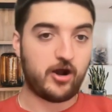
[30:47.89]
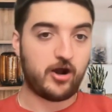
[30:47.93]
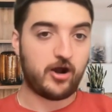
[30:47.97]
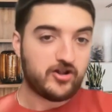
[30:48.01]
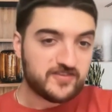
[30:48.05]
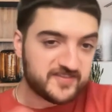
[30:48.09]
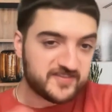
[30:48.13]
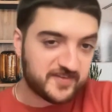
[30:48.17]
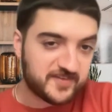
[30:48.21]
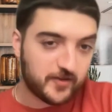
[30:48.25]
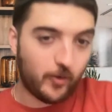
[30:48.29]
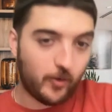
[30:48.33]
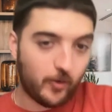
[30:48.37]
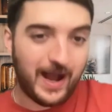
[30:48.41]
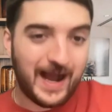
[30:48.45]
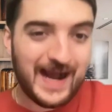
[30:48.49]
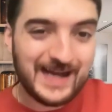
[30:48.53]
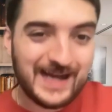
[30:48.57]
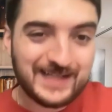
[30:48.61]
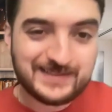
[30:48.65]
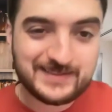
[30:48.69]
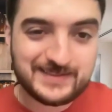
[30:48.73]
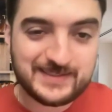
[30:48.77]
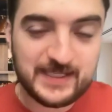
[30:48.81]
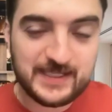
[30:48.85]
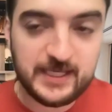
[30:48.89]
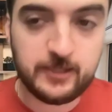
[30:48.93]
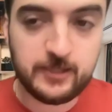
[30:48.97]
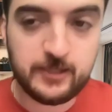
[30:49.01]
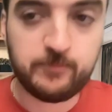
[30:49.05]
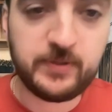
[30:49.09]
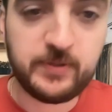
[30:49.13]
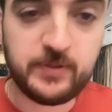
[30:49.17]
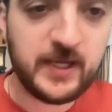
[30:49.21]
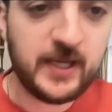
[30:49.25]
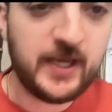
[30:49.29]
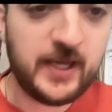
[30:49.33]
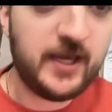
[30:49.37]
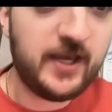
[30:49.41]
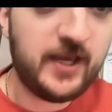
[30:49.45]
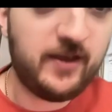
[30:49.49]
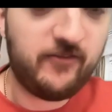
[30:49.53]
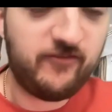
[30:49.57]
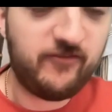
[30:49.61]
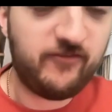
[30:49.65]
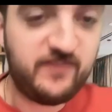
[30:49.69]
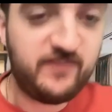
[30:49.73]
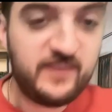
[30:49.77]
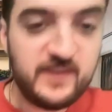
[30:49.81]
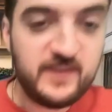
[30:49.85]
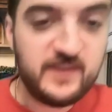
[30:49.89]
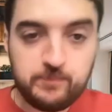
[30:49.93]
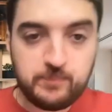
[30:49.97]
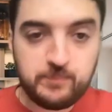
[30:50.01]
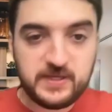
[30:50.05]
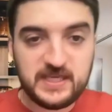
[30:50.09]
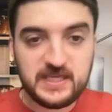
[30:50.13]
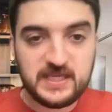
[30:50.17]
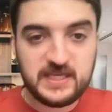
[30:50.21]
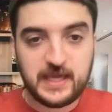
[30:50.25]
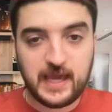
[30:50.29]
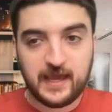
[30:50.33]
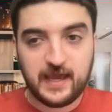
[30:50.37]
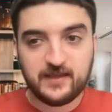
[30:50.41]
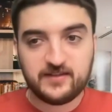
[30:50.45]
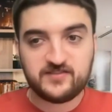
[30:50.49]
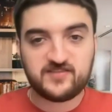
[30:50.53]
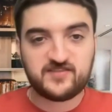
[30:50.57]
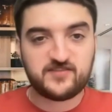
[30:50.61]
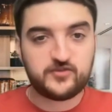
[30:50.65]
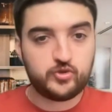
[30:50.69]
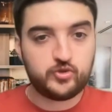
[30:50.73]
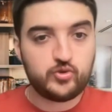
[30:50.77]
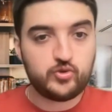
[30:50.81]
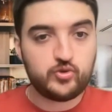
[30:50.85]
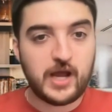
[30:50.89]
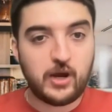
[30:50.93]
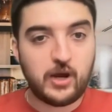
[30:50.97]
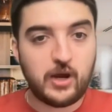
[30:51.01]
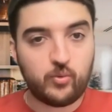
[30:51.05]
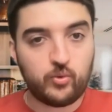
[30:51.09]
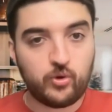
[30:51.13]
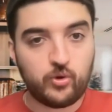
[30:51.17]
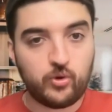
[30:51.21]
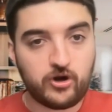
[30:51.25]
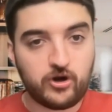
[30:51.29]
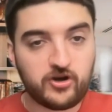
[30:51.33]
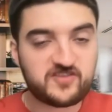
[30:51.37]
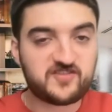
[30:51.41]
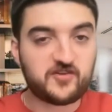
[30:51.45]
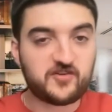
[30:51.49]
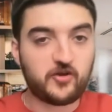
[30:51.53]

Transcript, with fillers: Also, hot tip VPNs do not work.